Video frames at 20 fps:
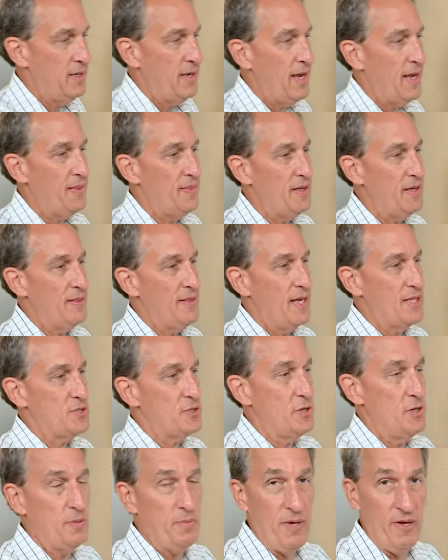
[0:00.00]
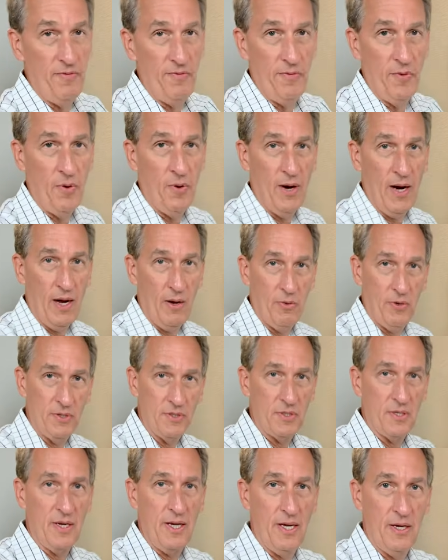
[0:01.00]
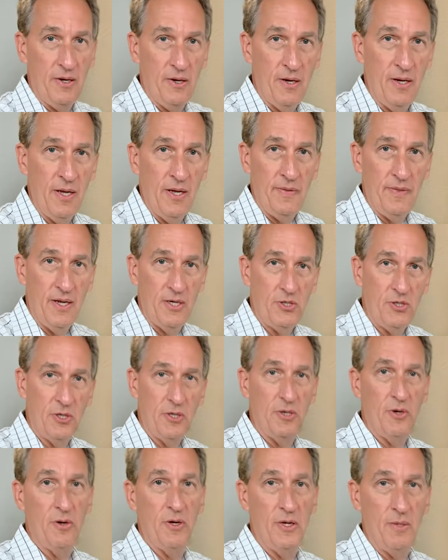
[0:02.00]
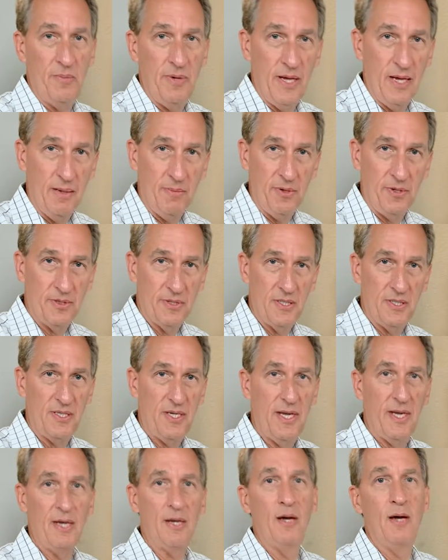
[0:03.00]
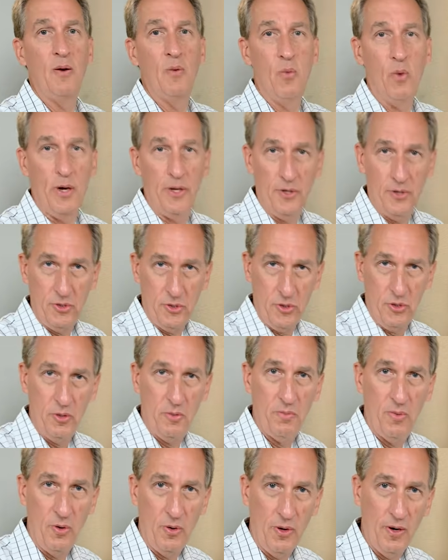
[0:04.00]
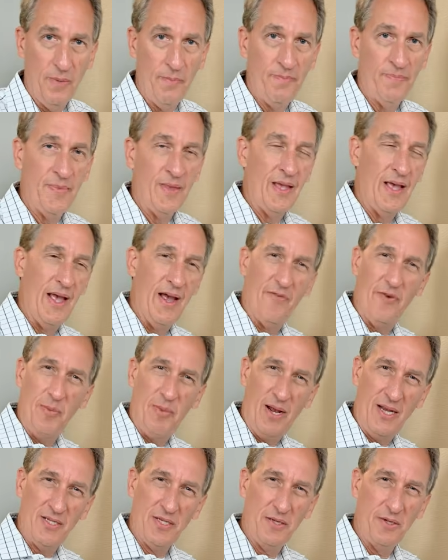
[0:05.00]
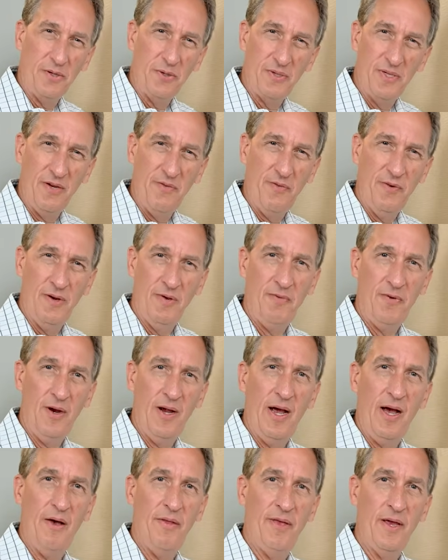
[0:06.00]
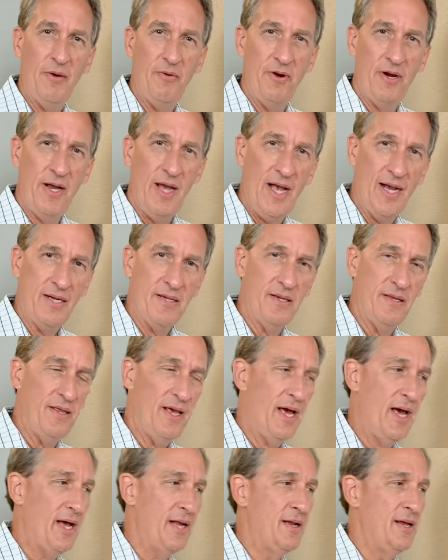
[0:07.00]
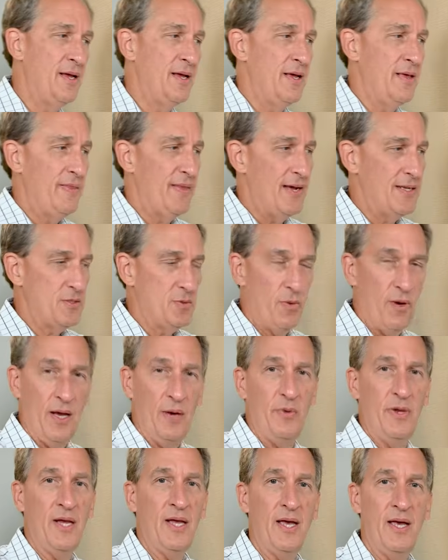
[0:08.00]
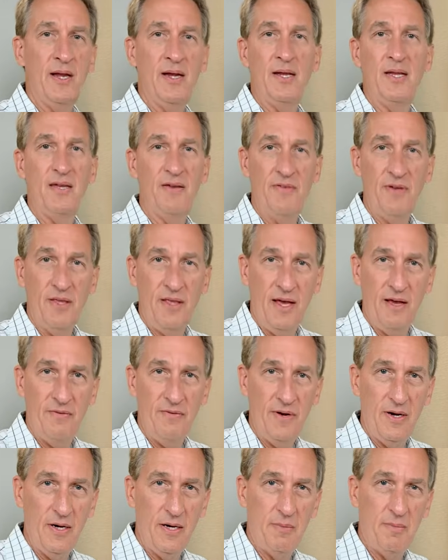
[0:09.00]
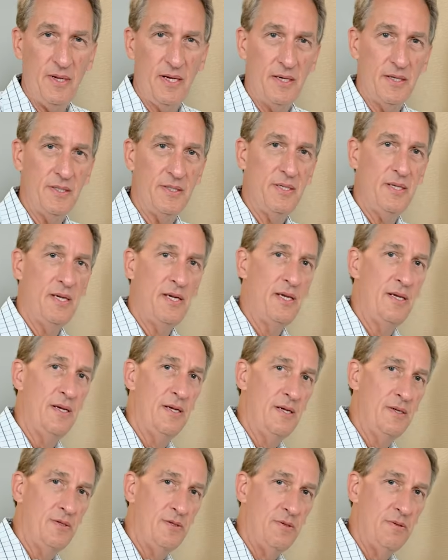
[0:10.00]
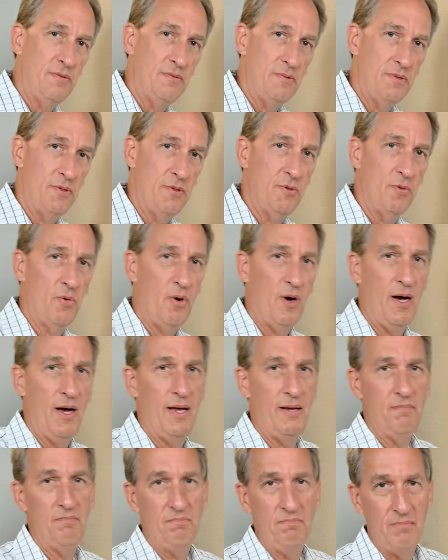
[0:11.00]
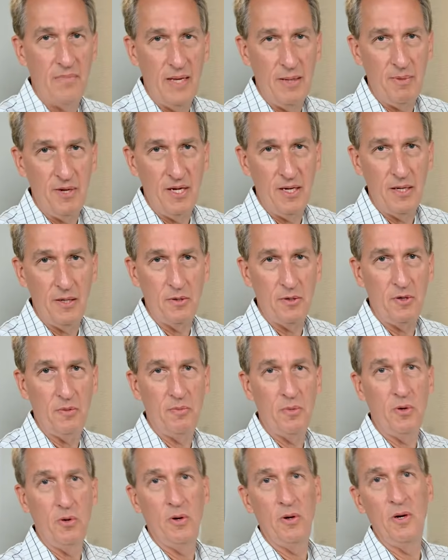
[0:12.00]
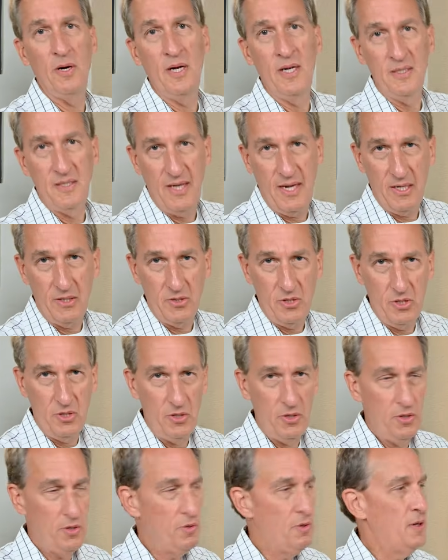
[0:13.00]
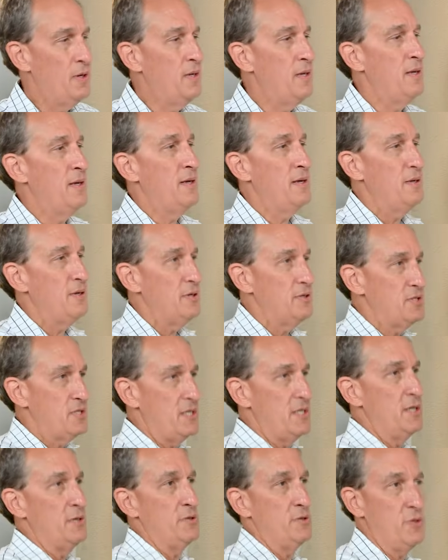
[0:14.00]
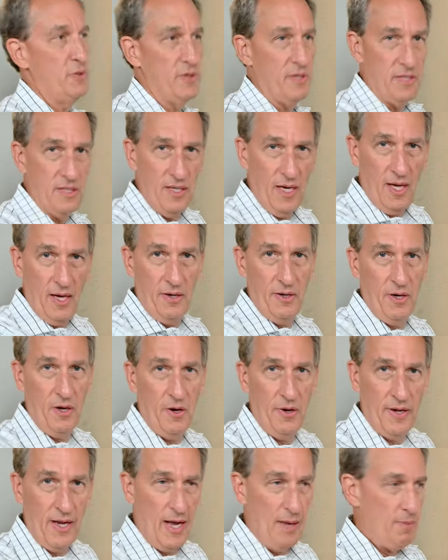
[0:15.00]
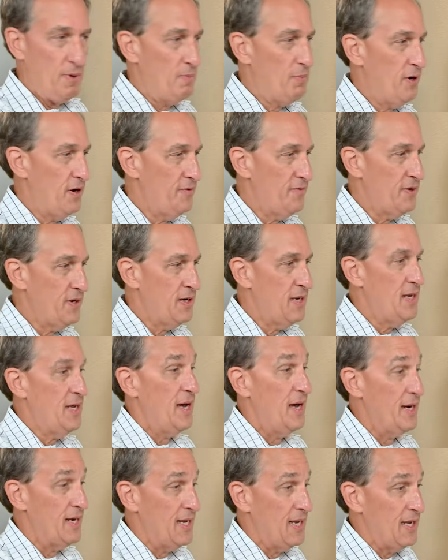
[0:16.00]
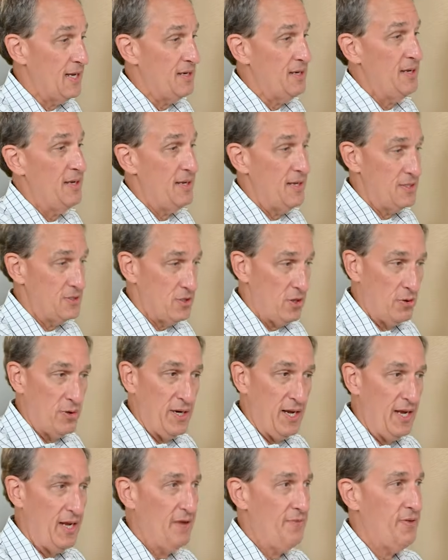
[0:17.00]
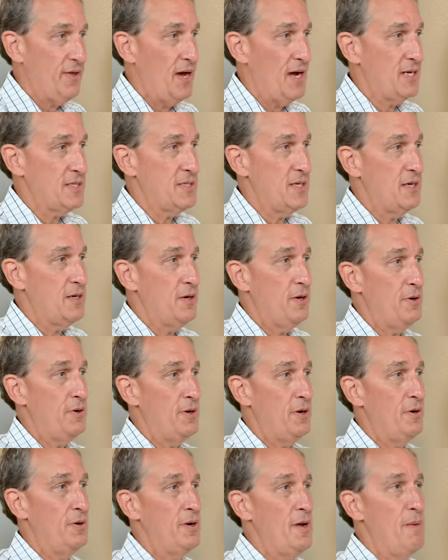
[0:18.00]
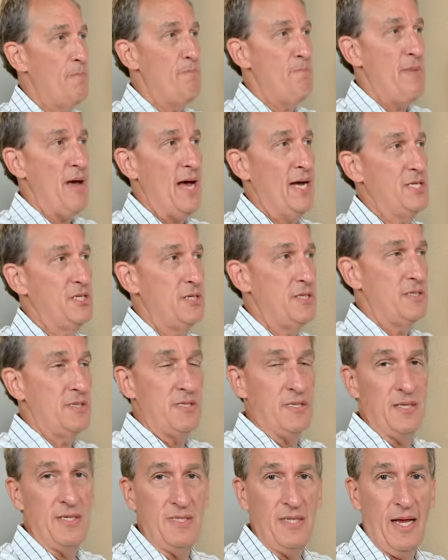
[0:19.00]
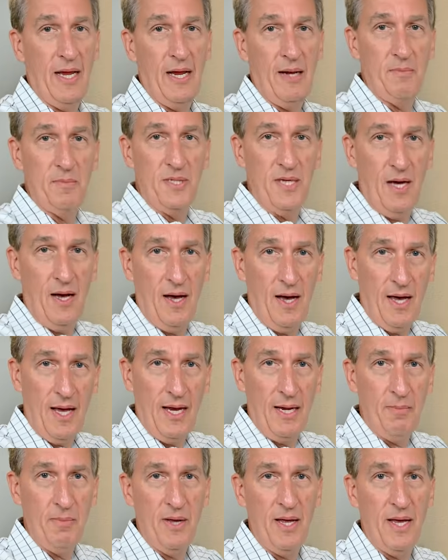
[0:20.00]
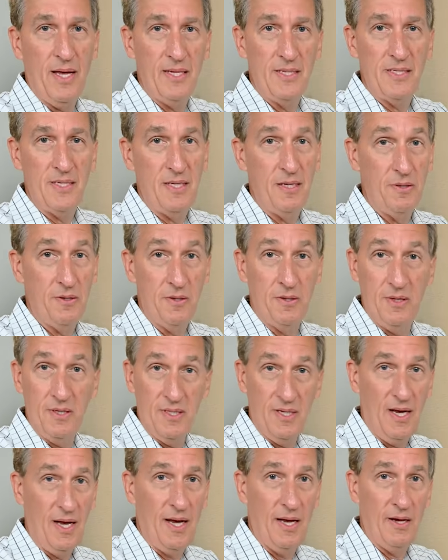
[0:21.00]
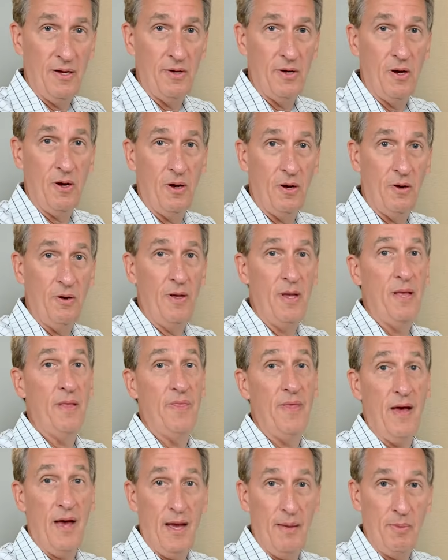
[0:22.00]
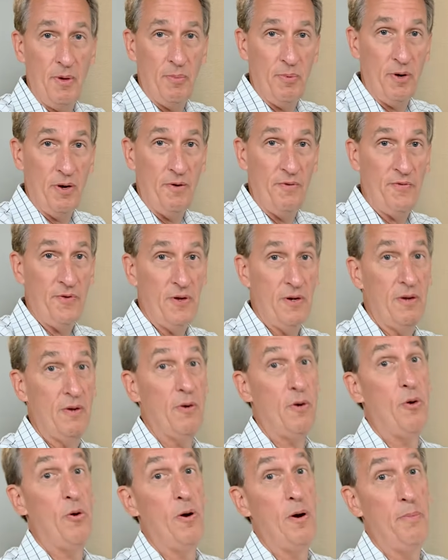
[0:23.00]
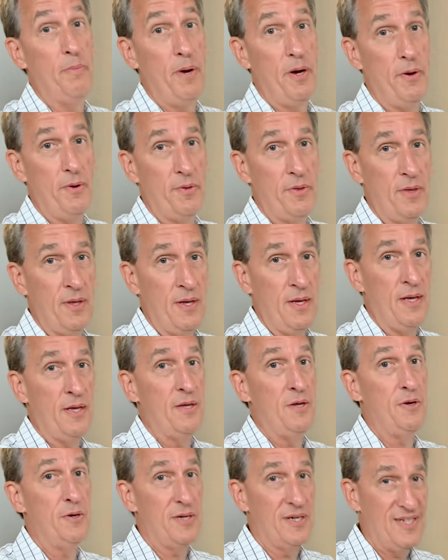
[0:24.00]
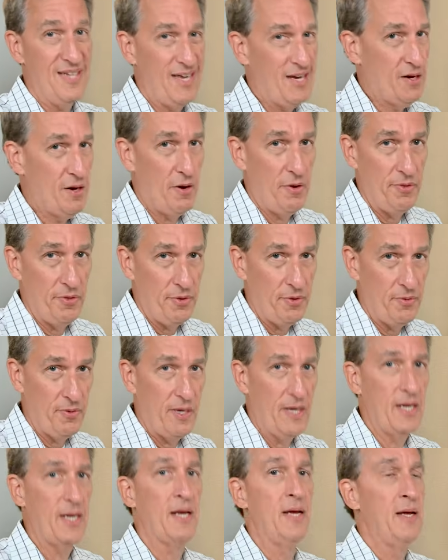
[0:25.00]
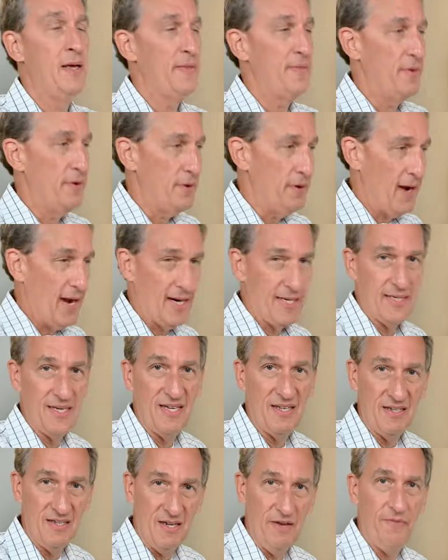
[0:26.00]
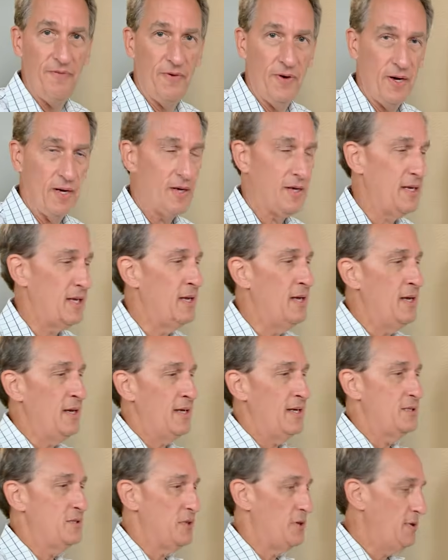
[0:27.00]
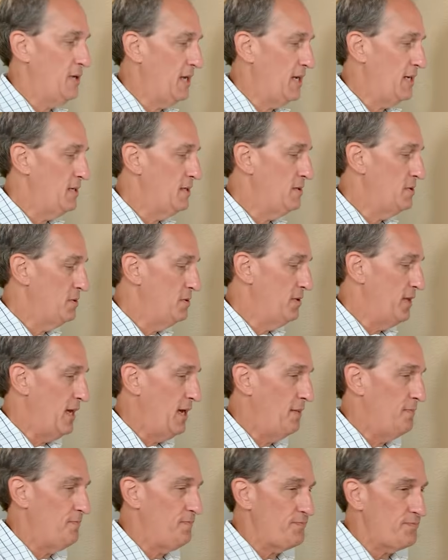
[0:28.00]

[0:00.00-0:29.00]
And then that's going to be 4 hours later that you're going to be able to take 1 or 2 more. Everybody's a little different for how they react to that. That's why we kind of give you that variability. Do 1, maybe you need a little more, take 2. You're still doing the Tylenol and ibuprofen. Again, it's okay if the oxycodone matches the same time as either the Tylenol, the ibuprofen, or both. You could take all 3. They're acting differently. It's okay to do that.